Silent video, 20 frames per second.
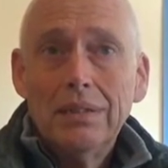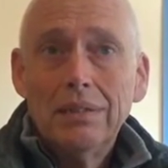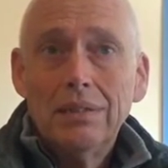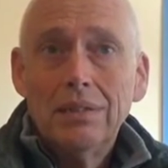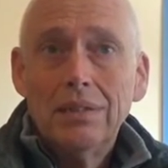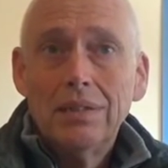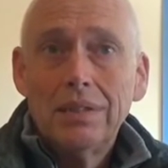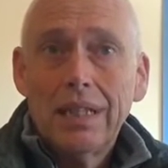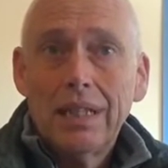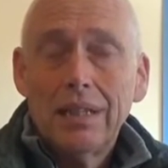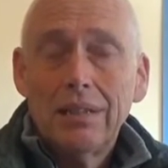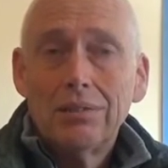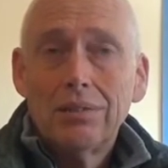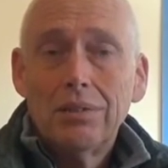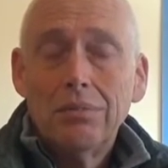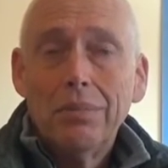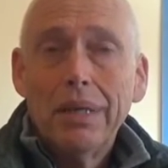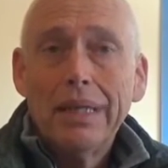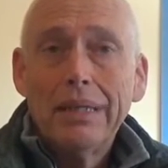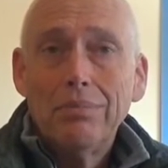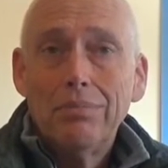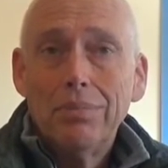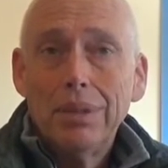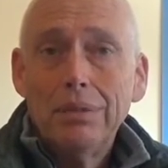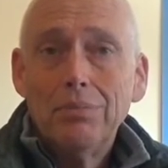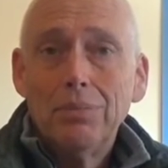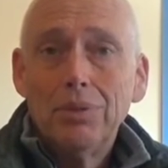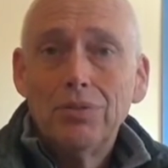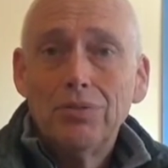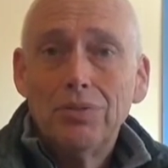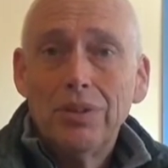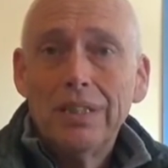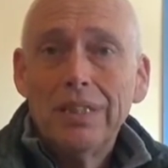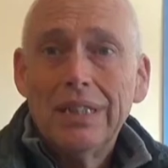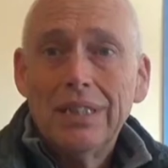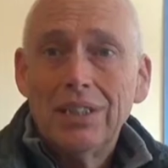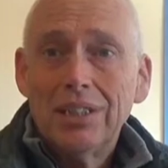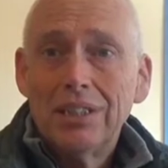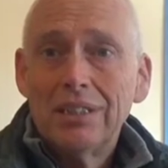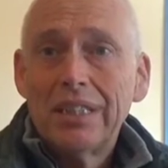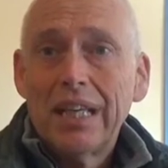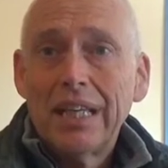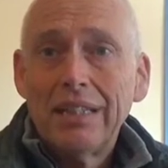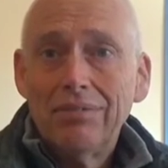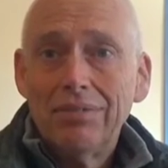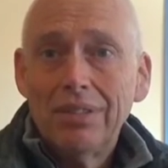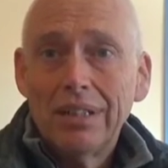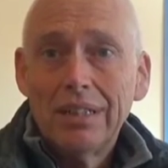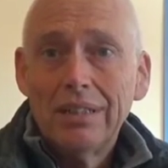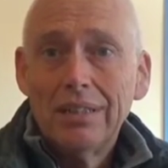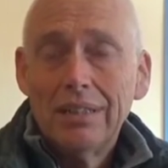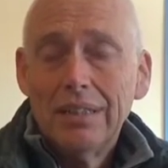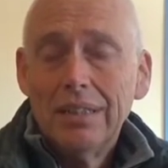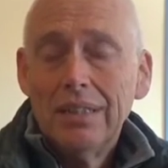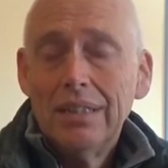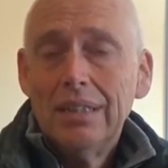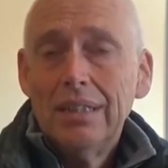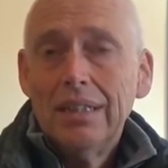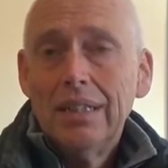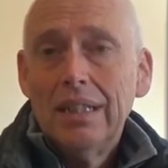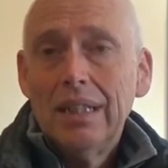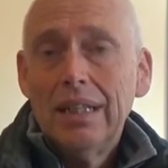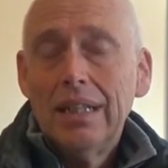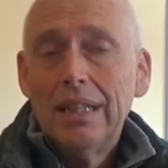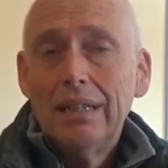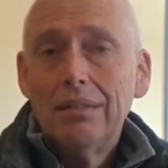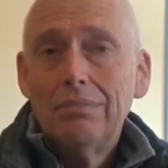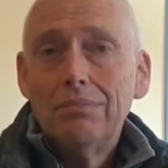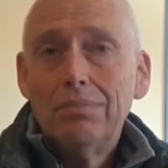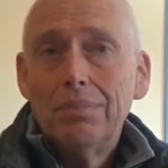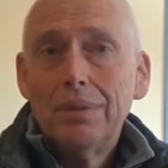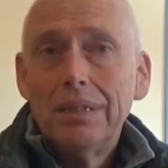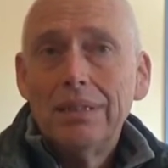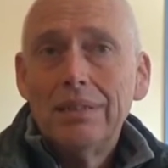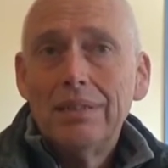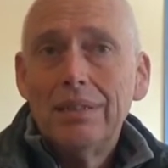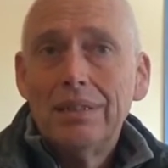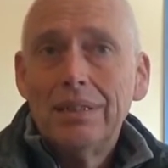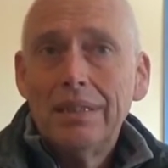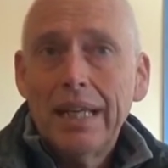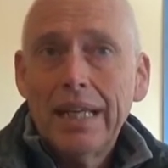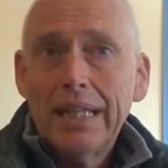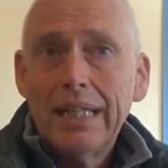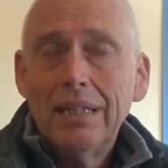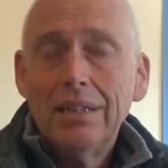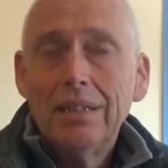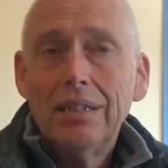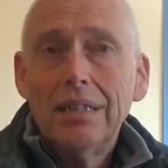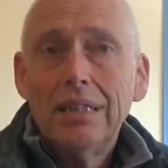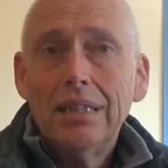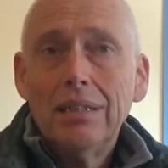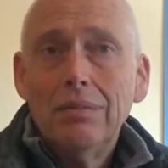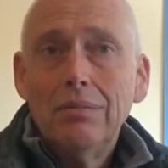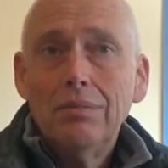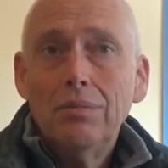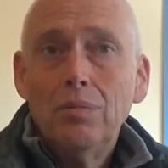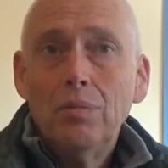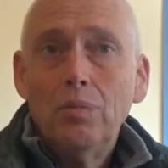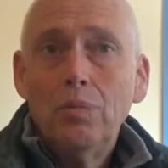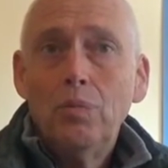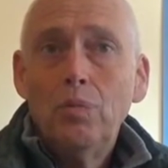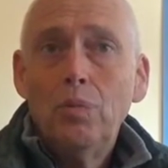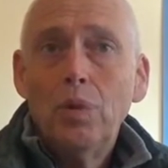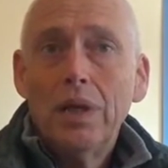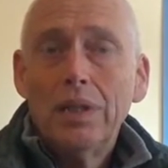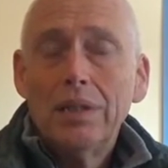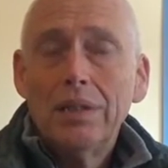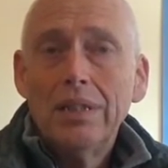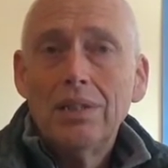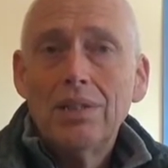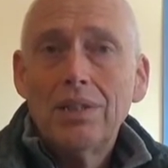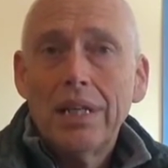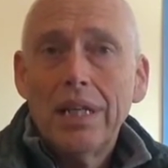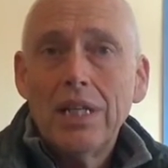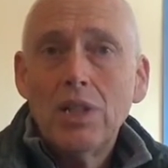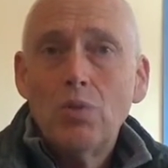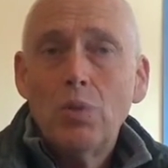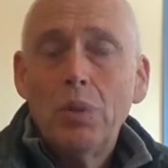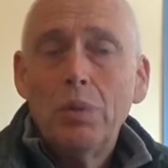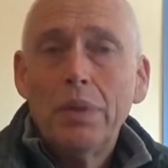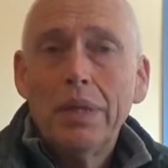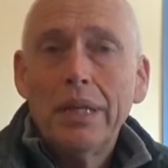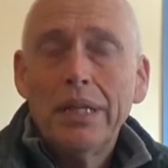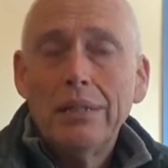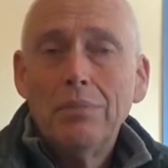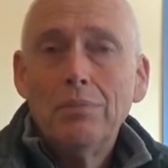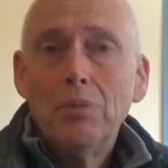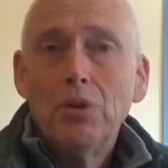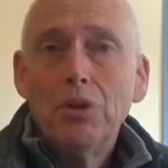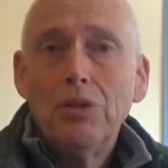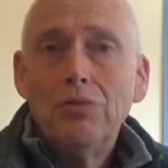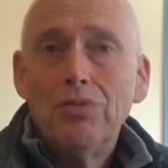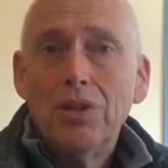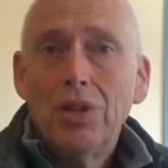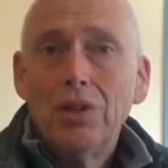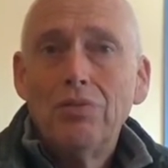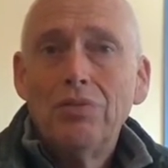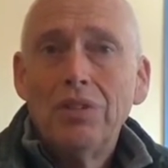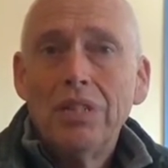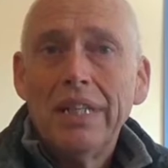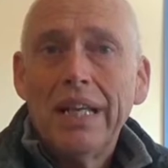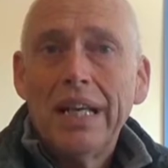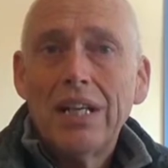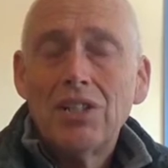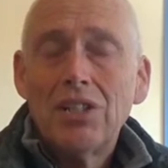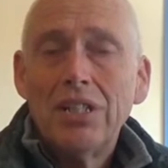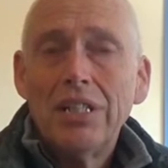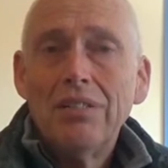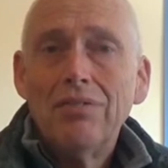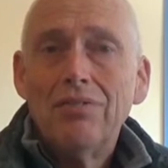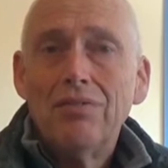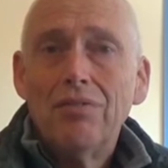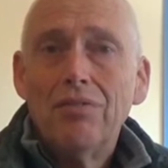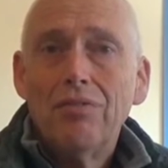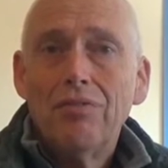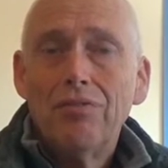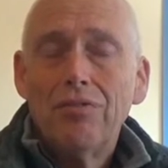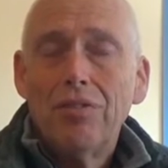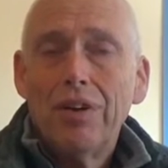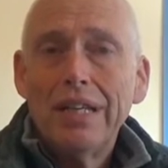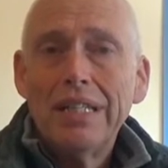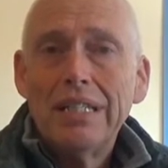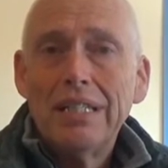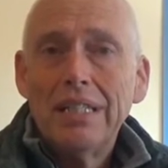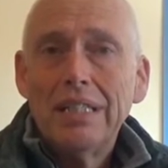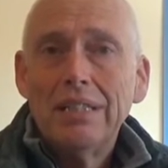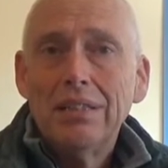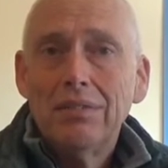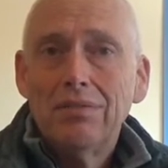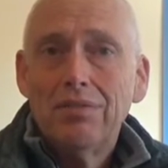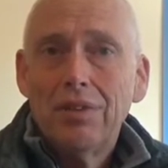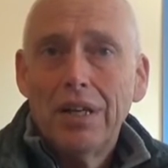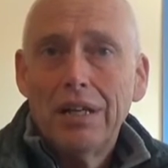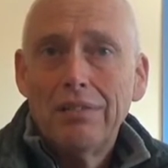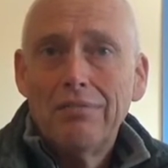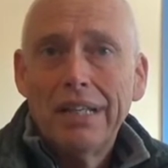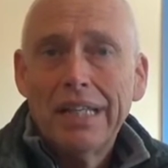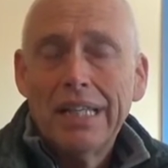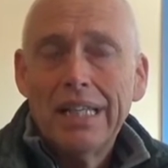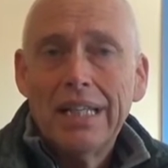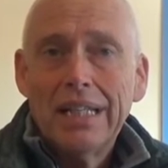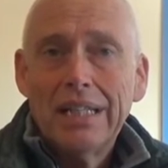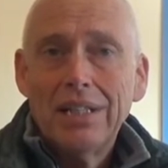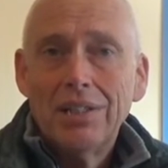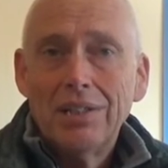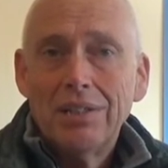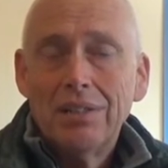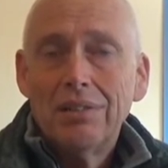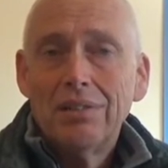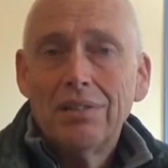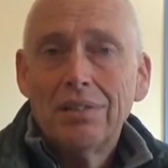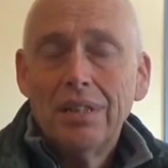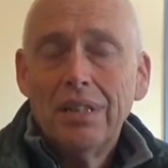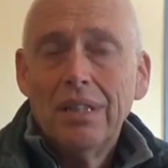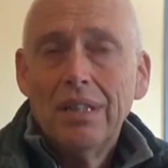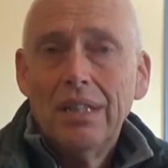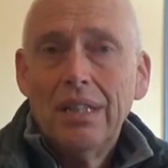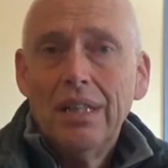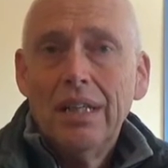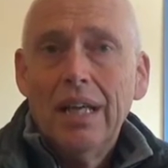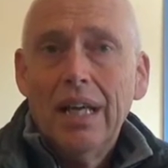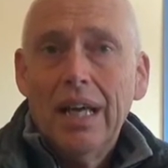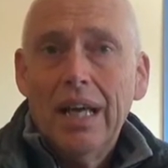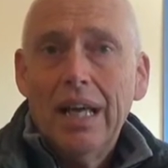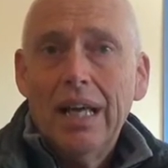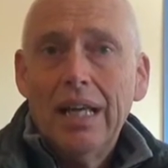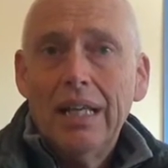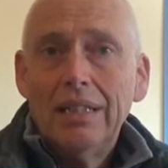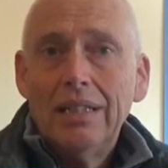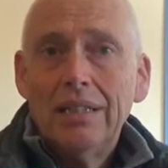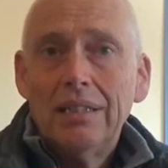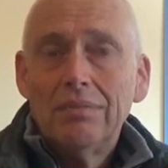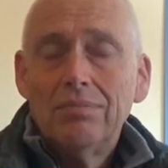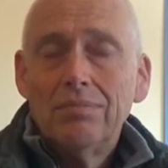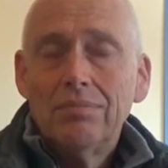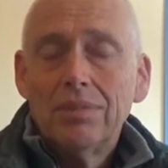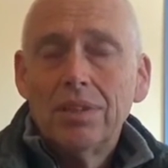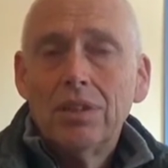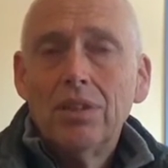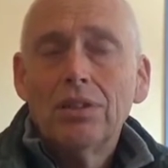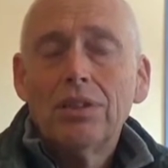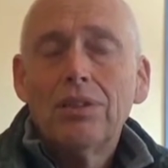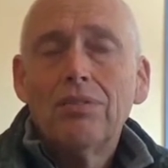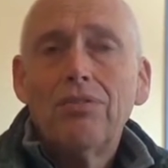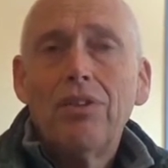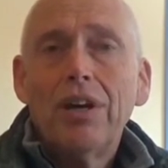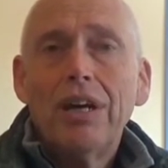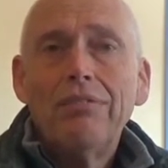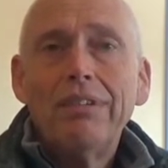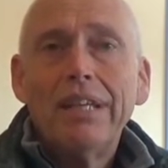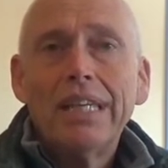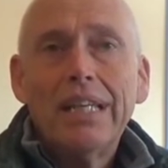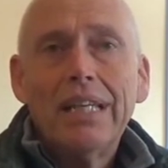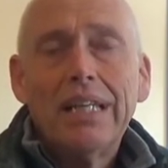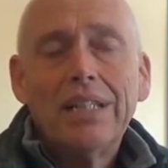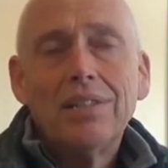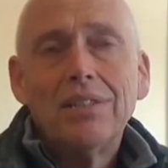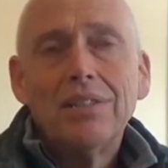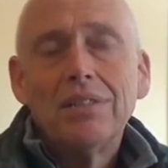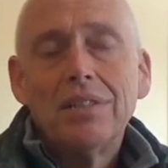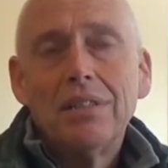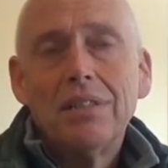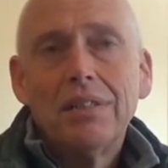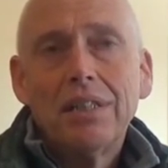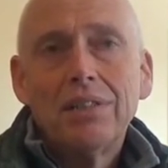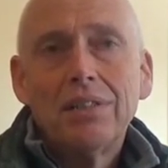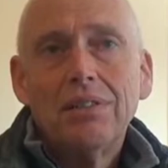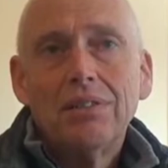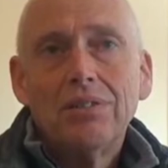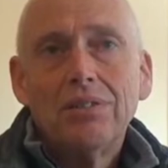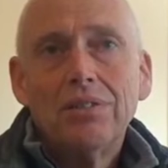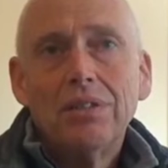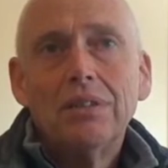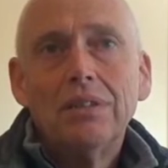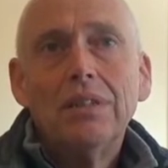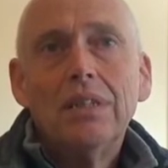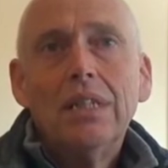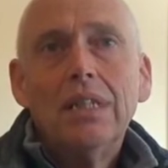sell to make people's furniture safer. But secondly, at this stage we were getting more involved in actually fighting the fire regulations, and not the fire regulations, no, that's not true.